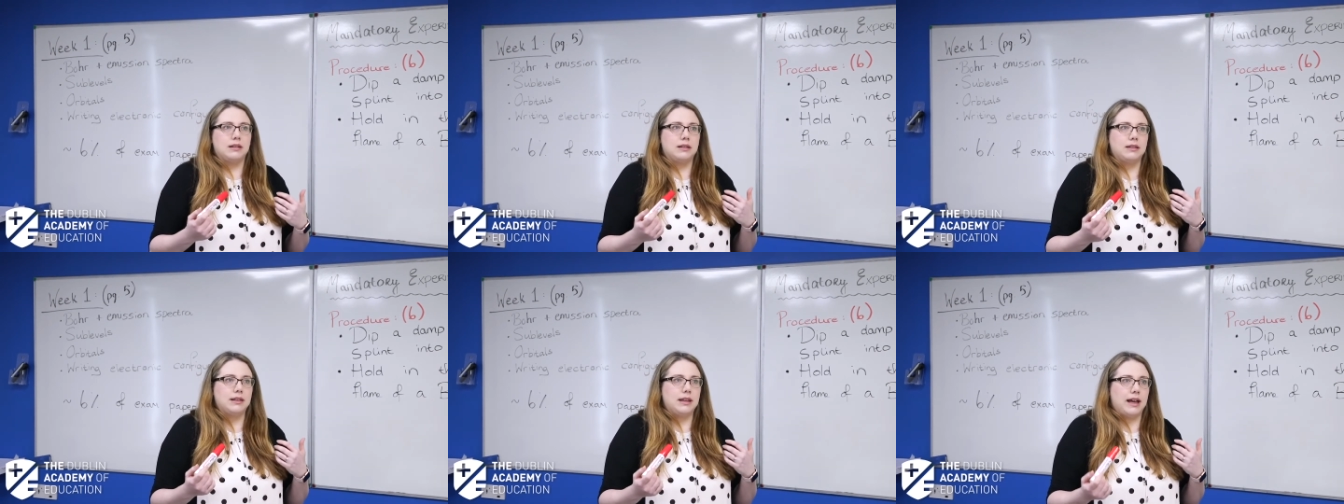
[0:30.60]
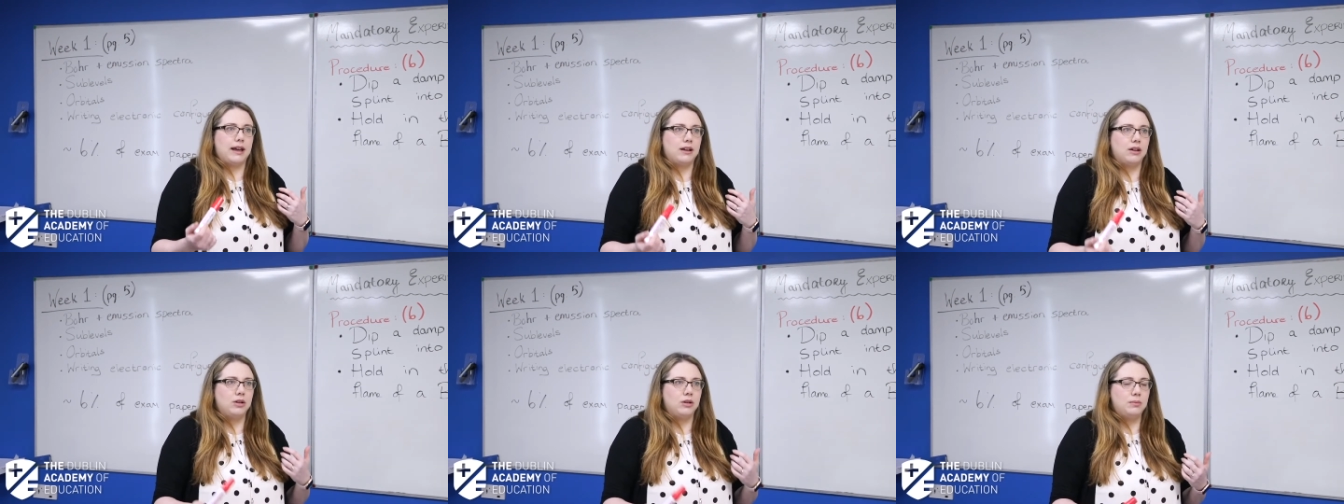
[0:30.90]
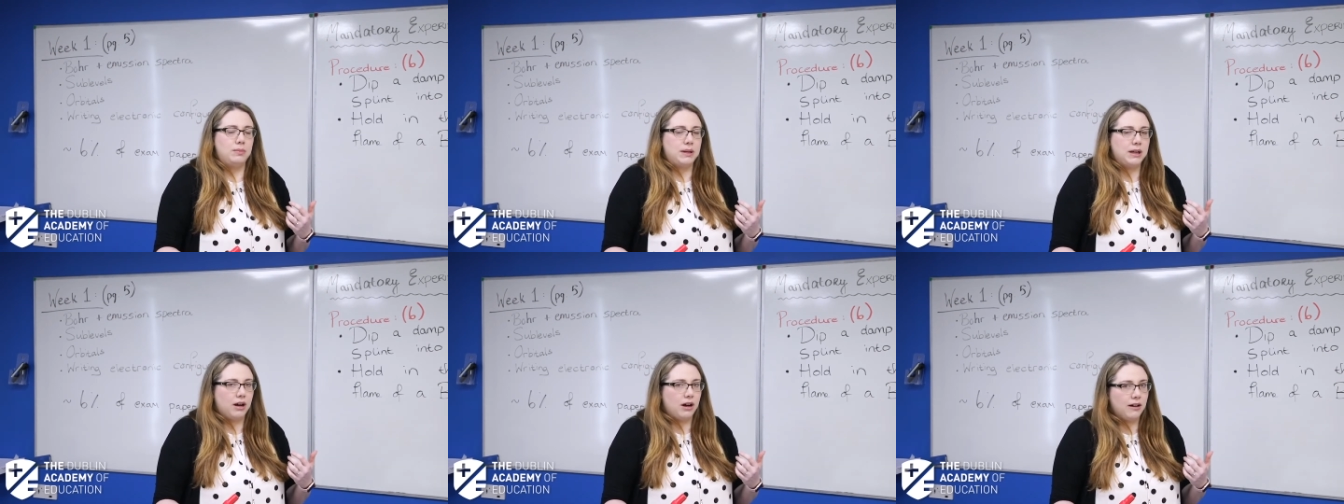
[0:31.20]
that
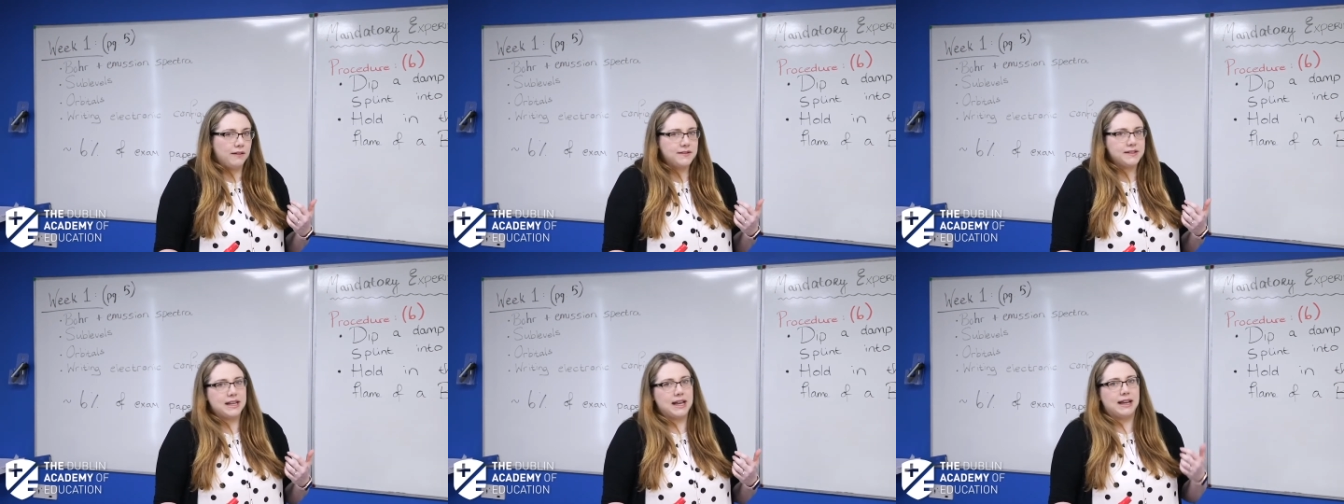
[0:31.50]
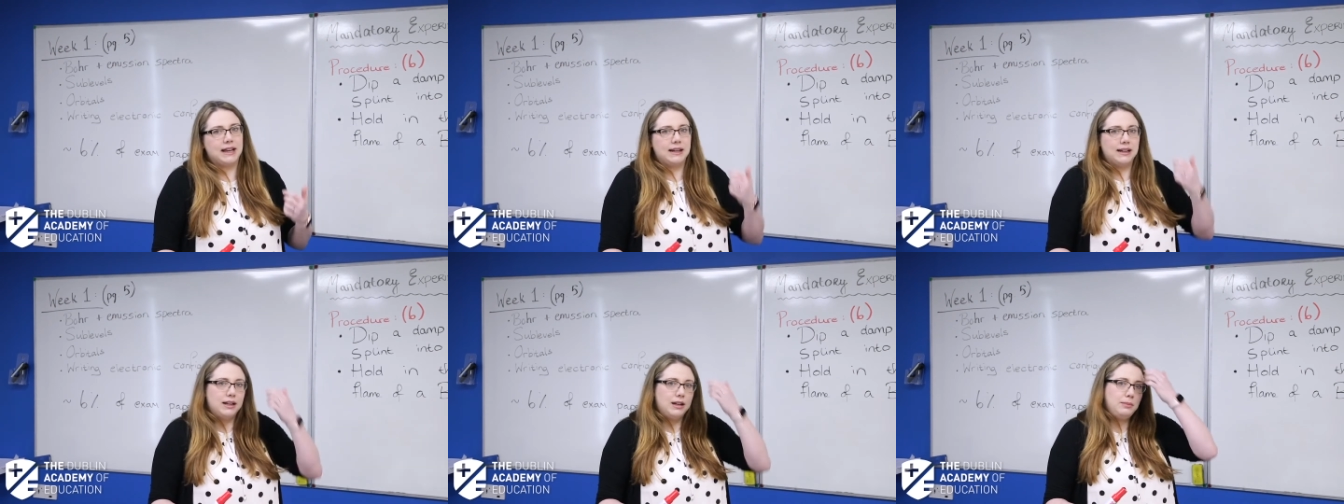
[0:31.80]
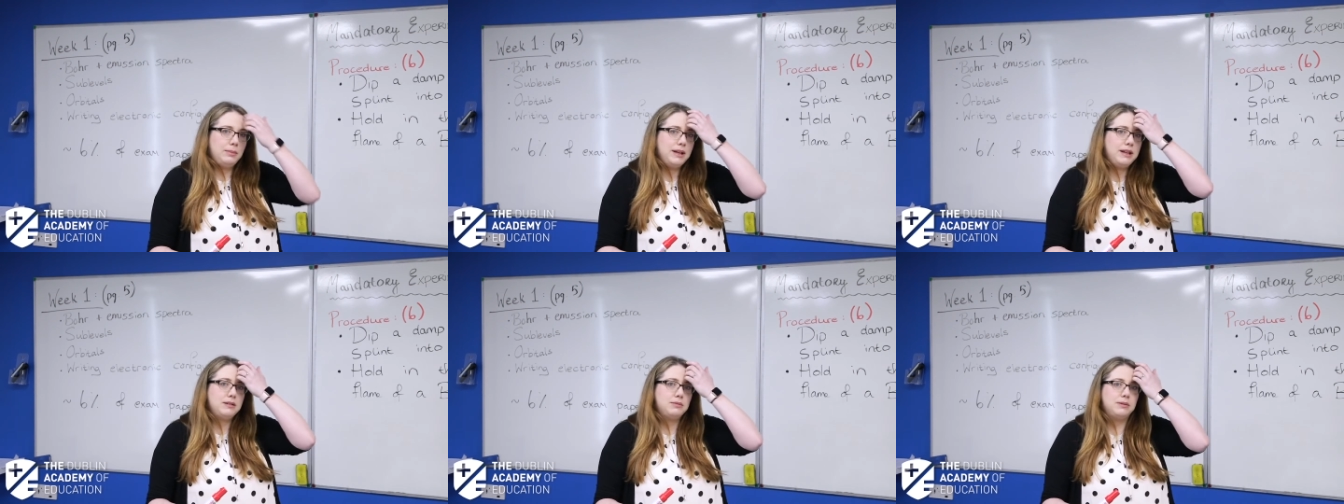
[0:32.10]
could be offset a
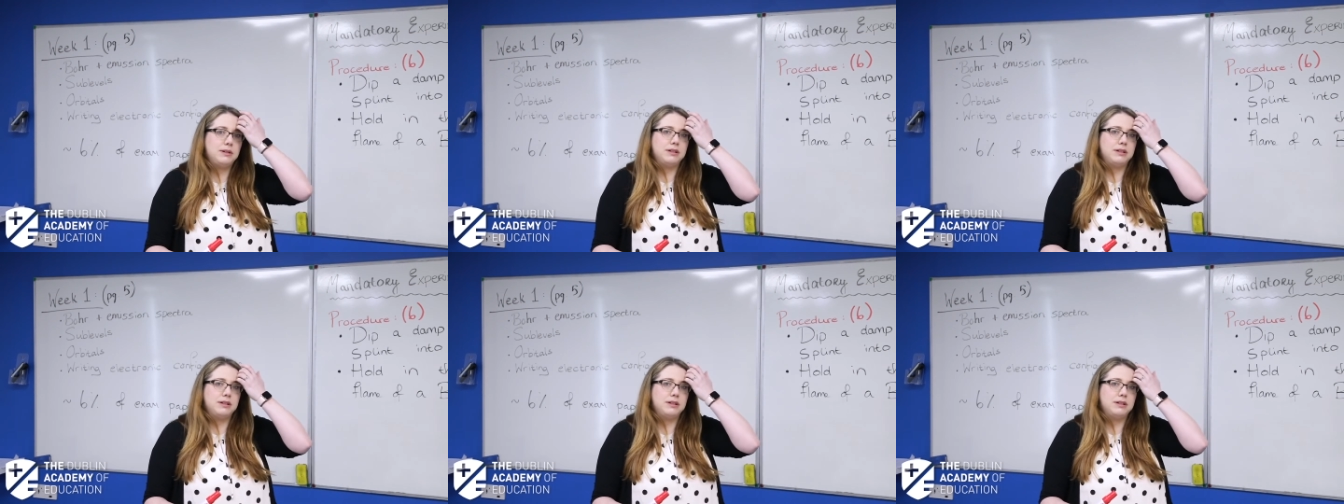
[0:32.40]
little bit.